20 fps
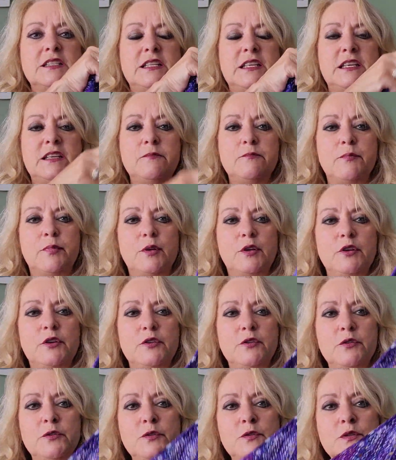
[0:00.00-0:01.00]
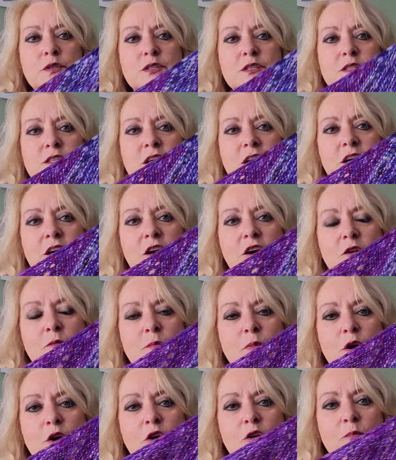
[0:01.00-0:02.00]
deep blues,
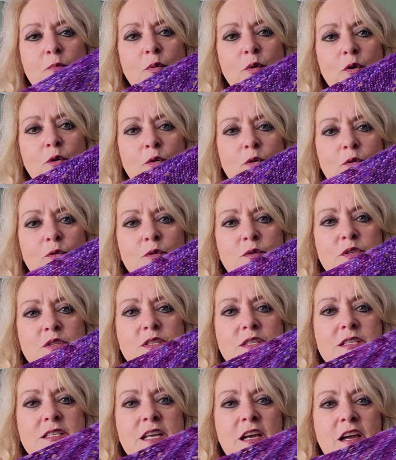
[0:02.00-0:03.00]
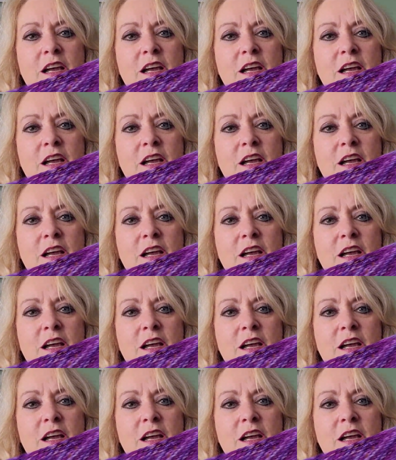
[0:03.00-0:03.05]
purples,